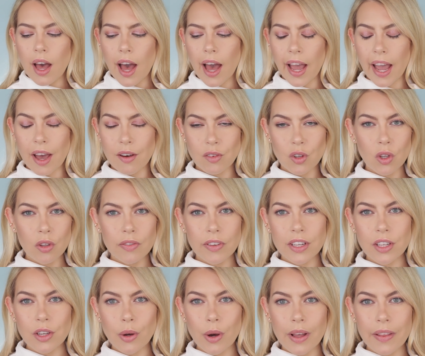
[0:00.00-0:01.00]
I have a whole
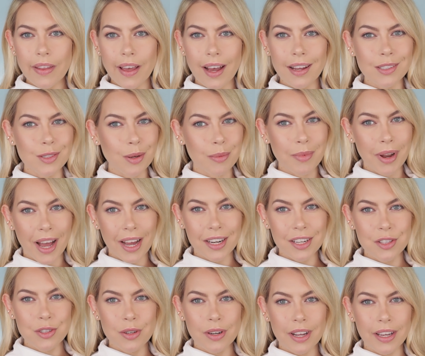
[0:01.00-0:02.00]
video on that, so I'm not
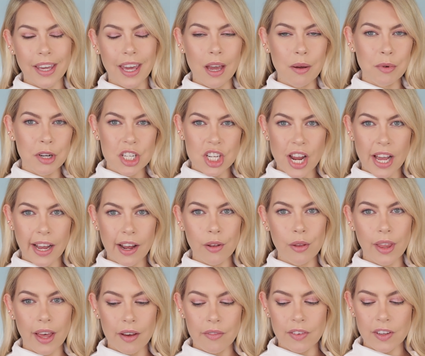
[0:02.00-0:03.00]
gonna do it on camera. Check out
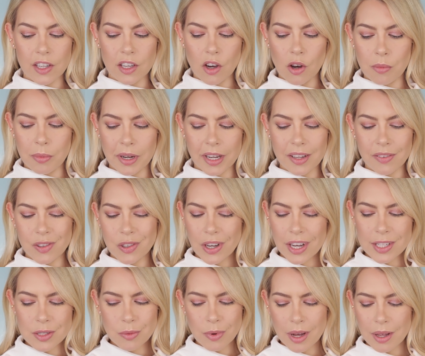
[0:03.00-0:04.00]
that video. But if you
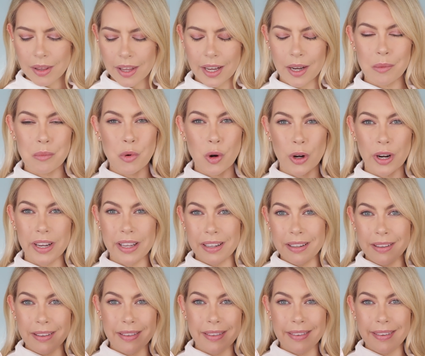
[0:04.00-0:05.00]
guys want like a more
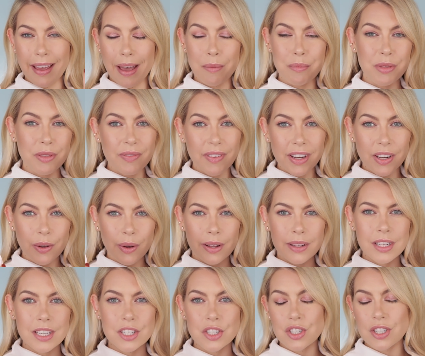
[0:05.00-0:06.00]
in-depth video on
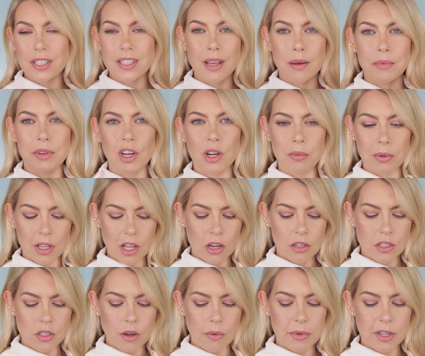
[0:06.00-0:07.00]
this, just let me know below.
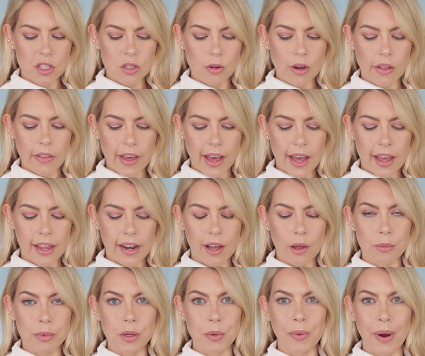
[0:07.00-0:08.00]
So I'm gonna do all that and
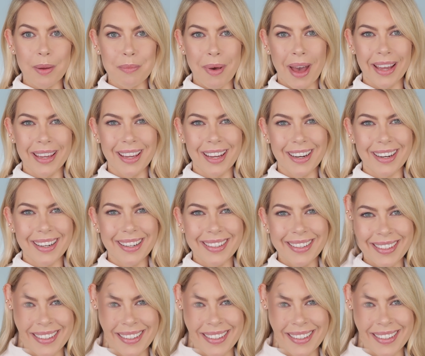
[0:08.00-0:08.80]
I'll be right back here.